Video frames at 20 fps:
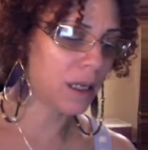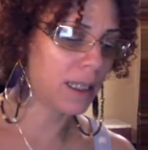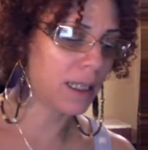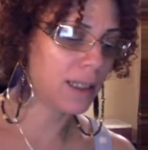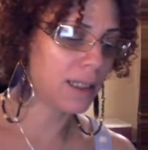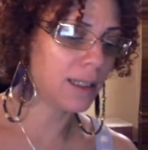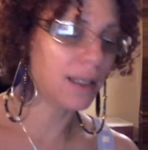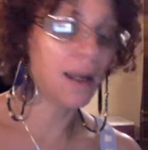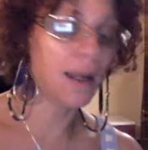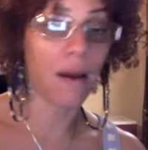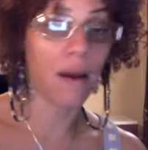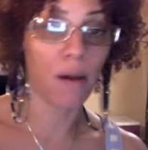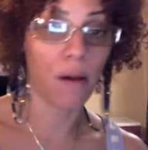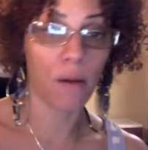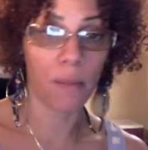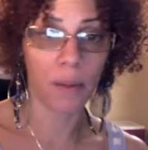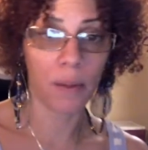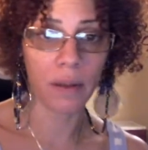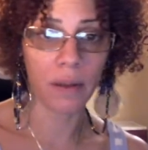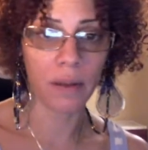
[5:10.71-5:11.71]
It did
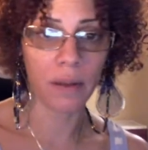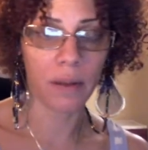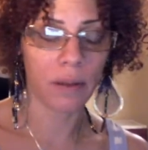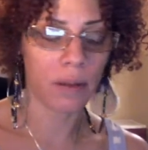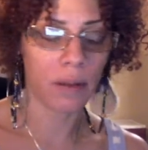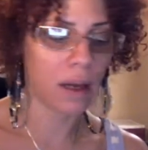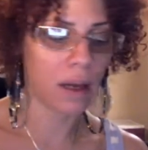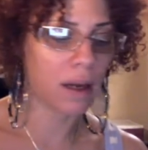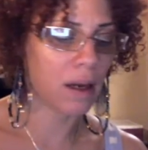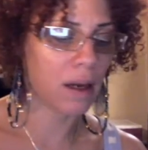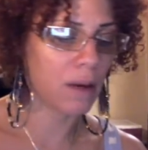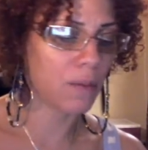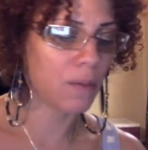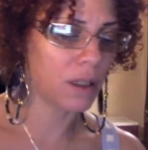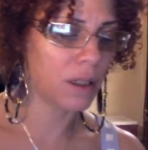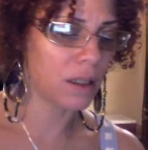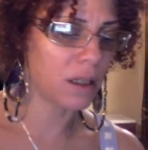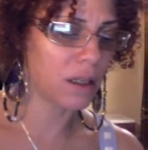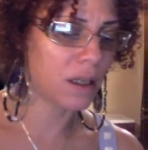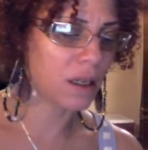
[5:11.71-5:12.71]
help
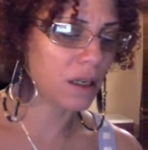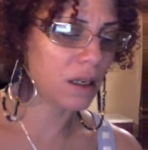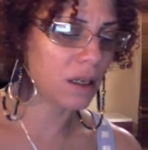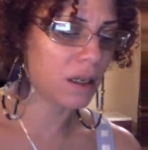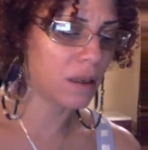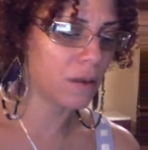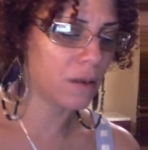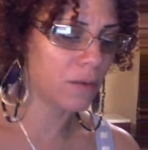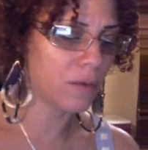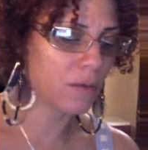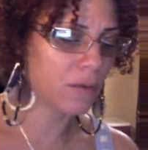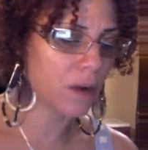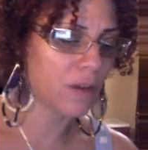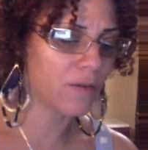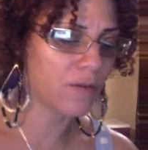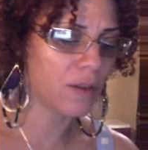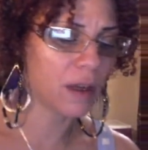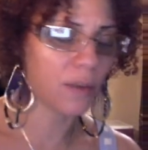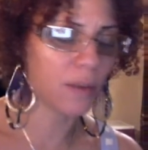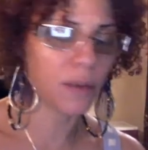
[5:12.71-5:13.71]
with the
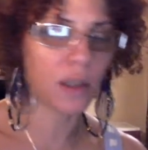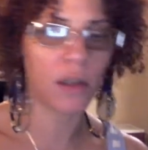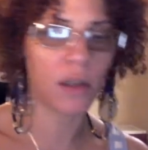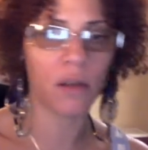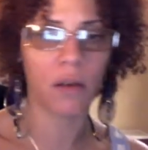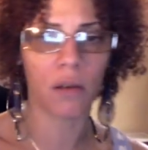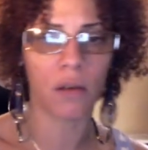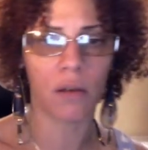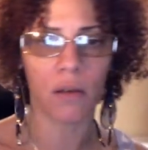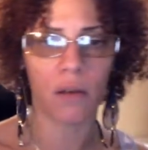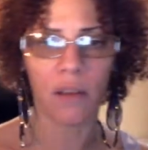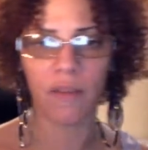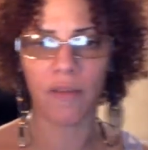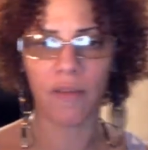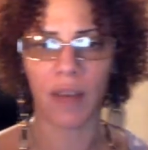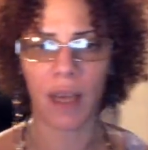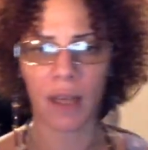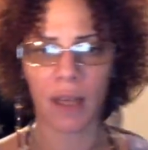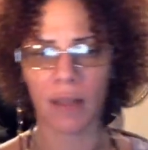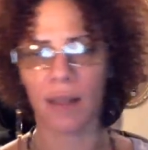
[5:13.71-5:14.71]
roughed up cuticle
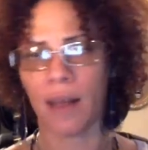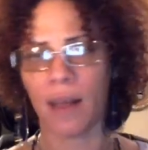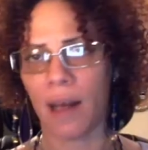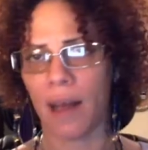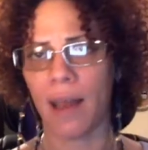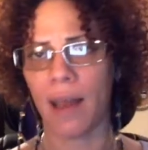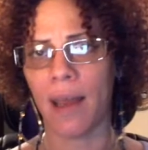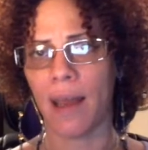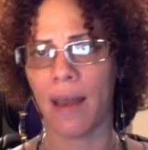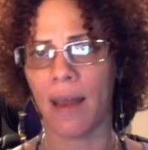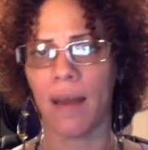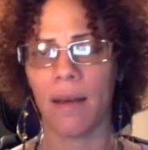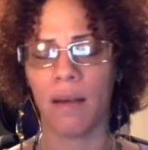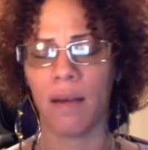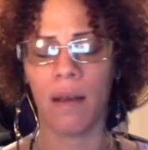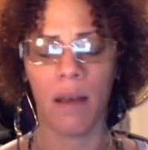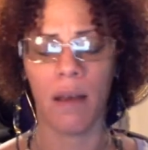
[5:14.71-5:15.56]
effect that I had